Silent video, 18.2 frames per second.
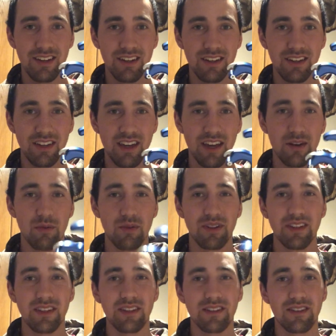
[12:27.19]
To get a
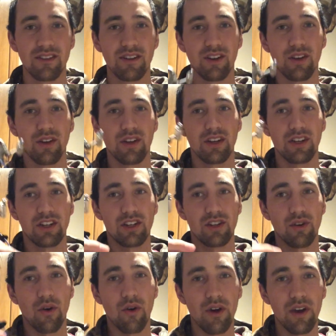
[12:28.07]
release you're gonna
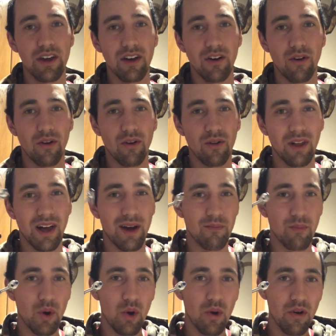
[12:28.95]
enjoy a whole
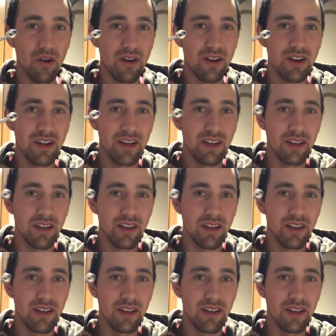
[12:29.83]
lot more,